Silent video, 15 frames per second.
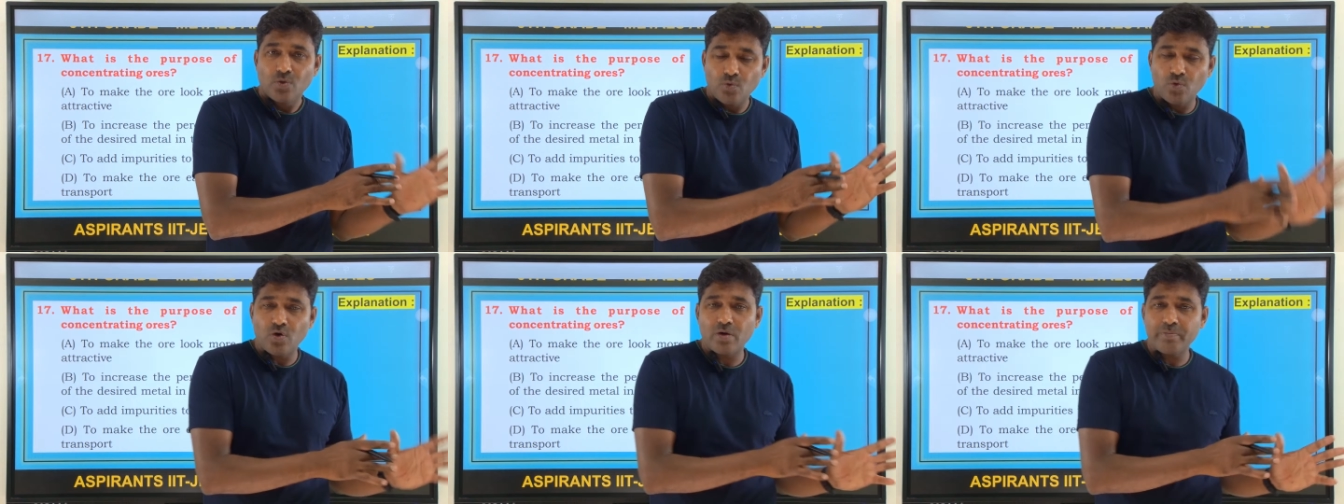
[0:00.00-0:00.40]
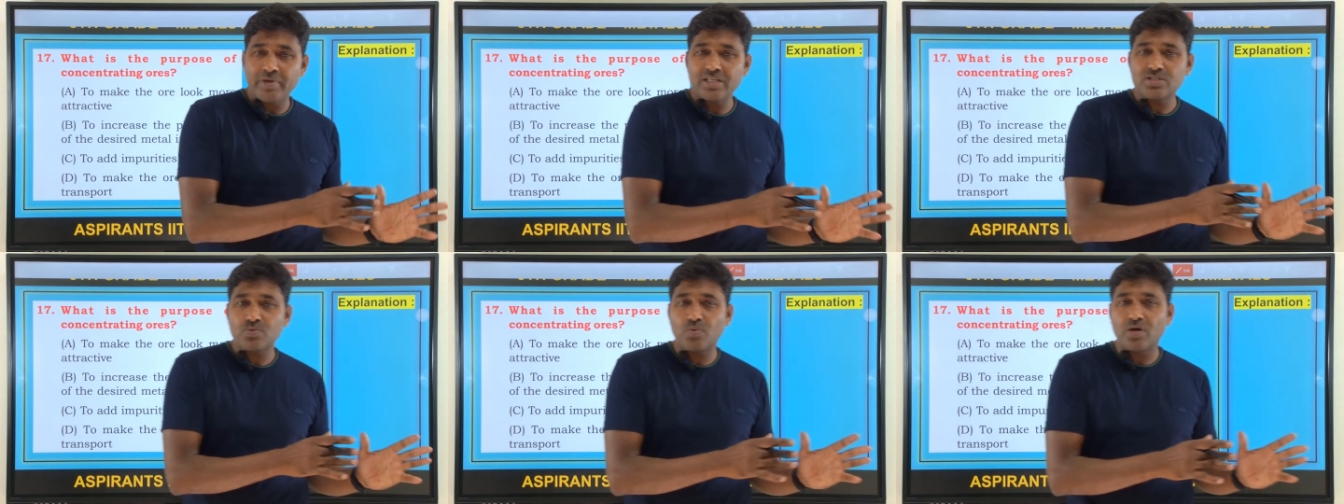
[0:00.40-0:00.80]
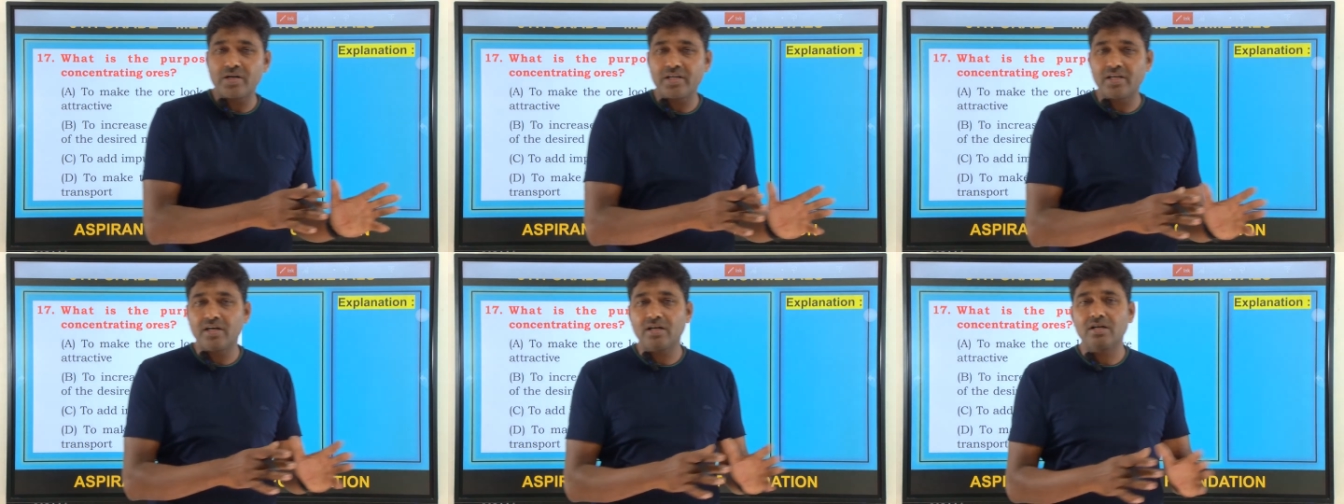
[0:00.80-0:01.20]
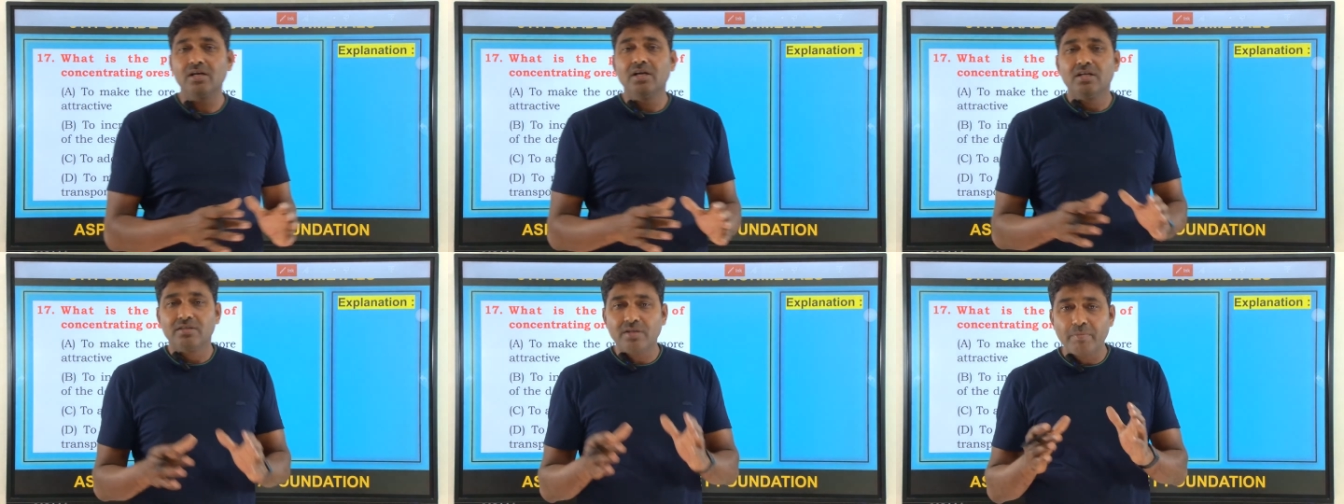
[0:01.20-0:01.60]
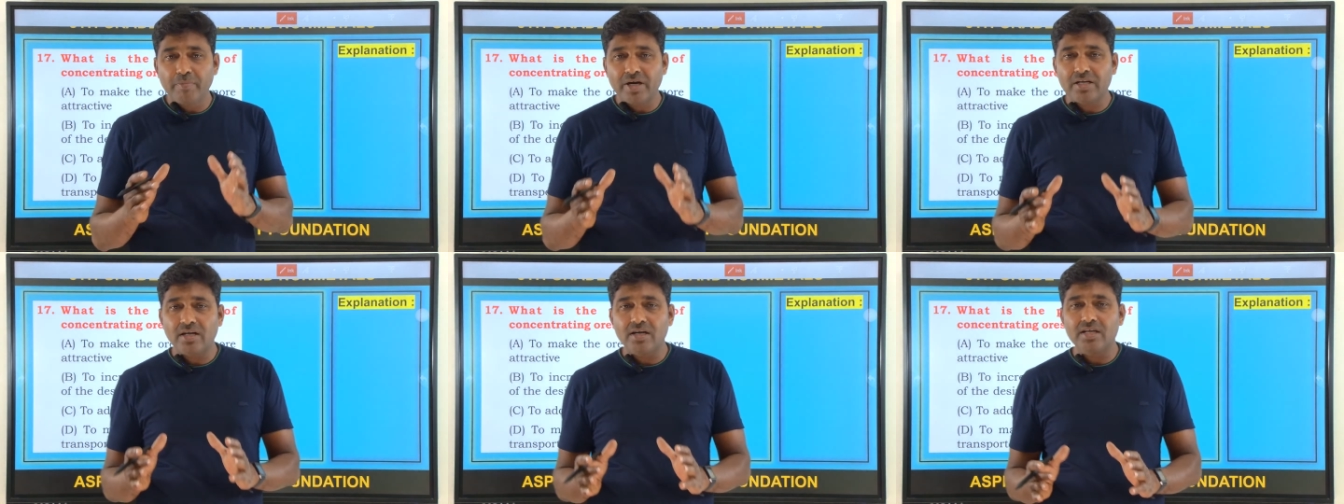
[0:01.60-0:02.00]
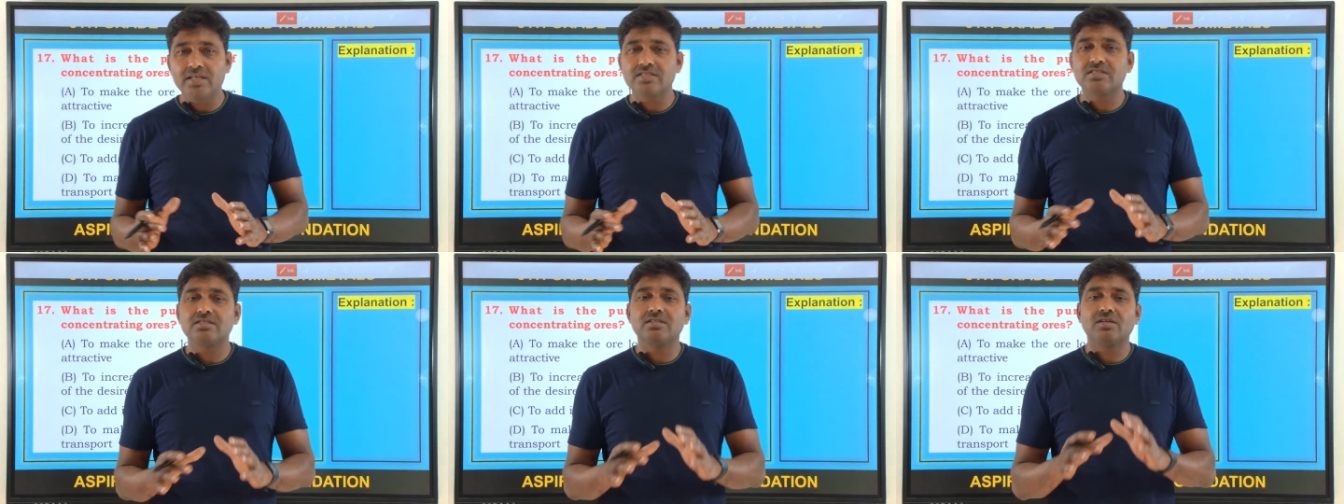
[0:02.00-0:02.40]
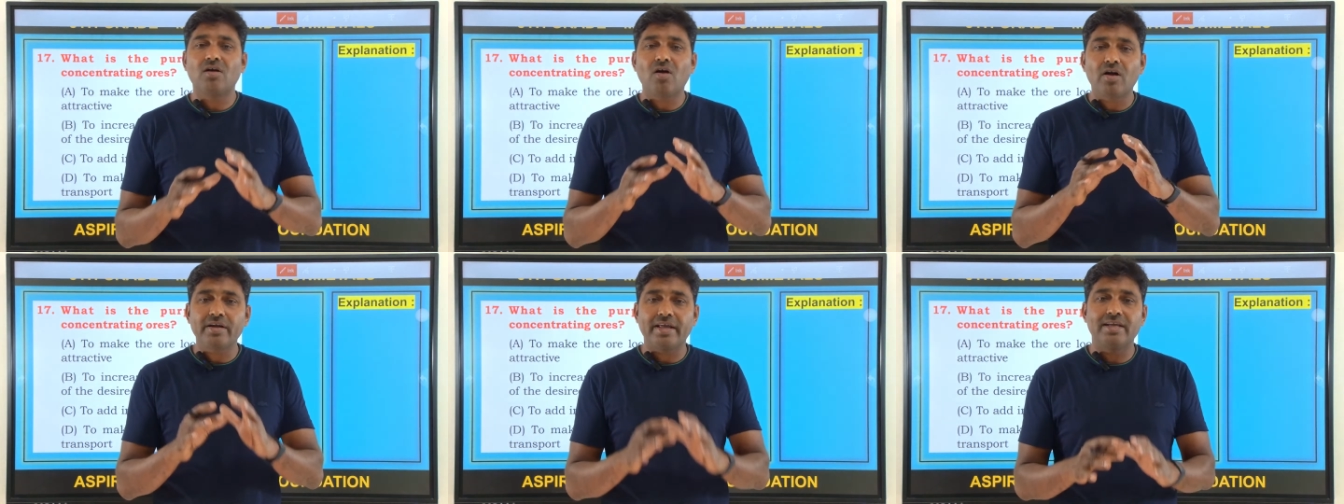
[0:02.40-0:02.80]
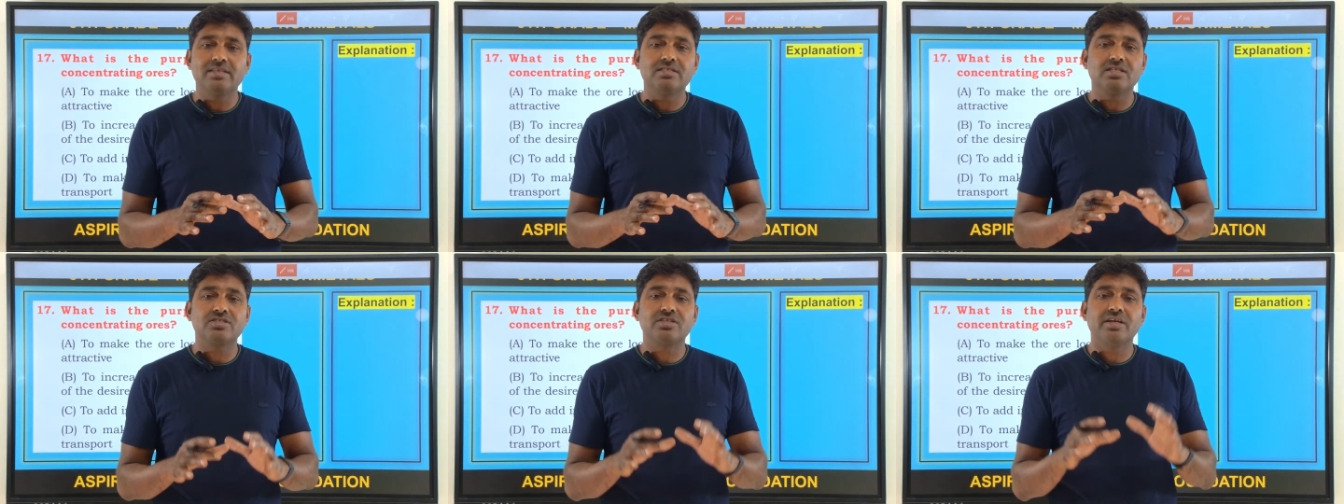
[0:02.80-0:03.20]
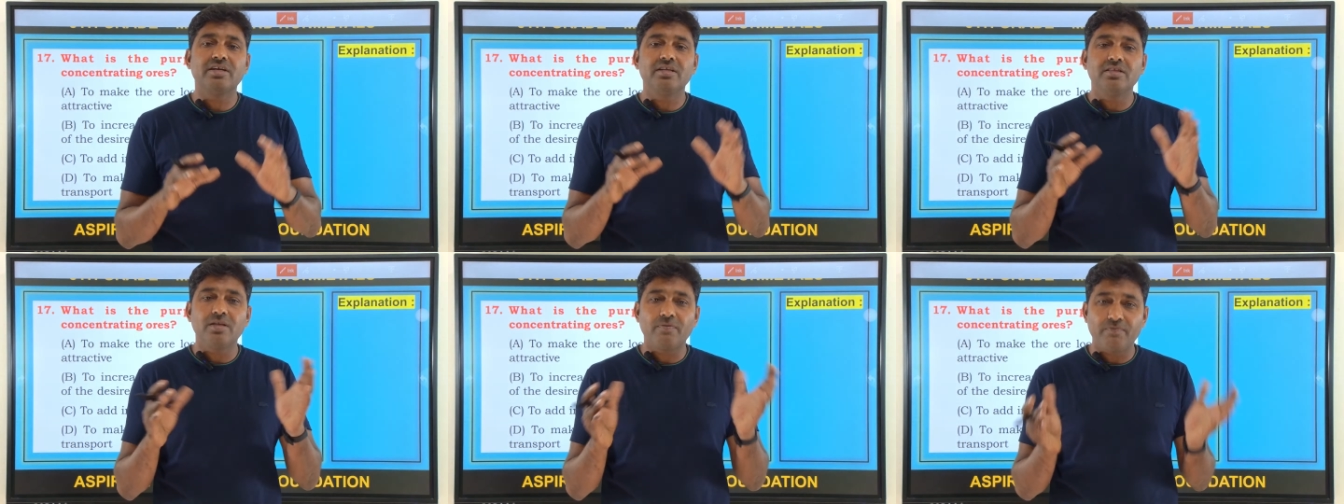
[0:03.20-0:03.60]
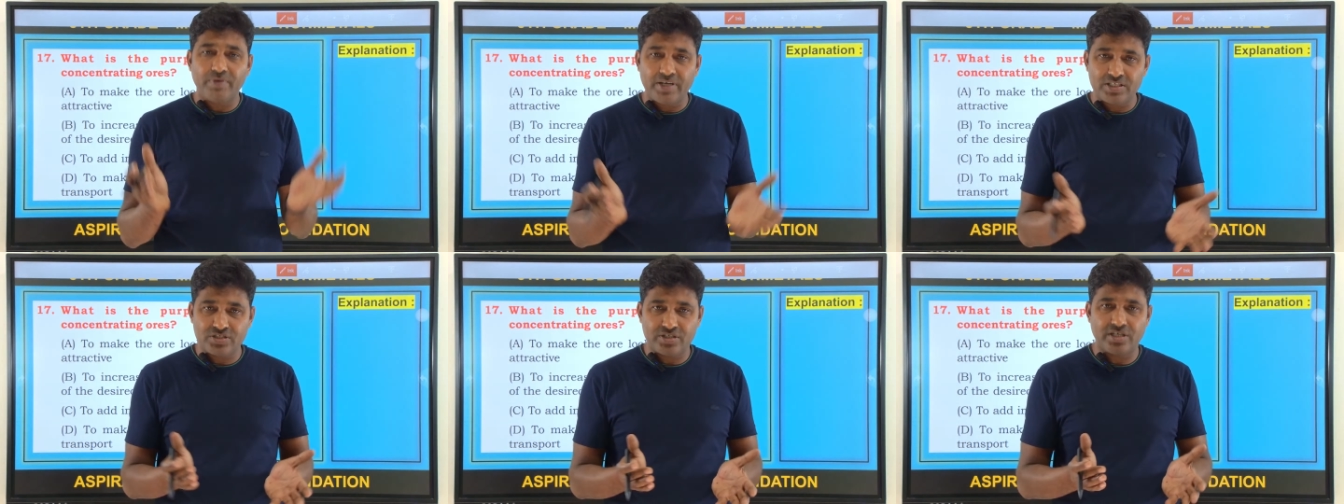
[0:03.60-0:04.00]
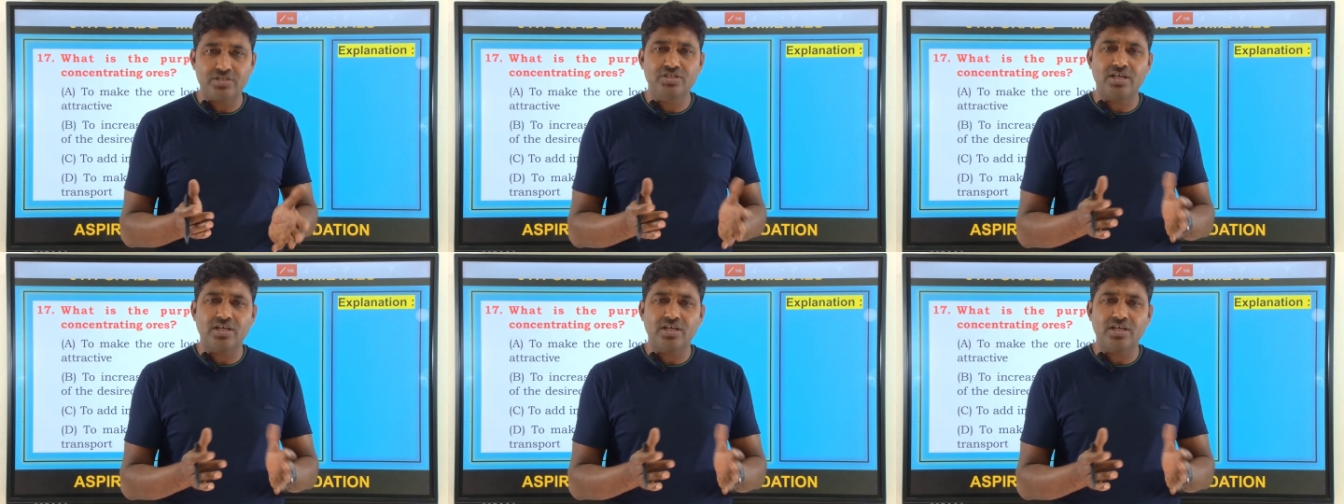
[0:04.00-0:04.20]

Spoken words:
Ore means what here? The metal is not existing in the free state.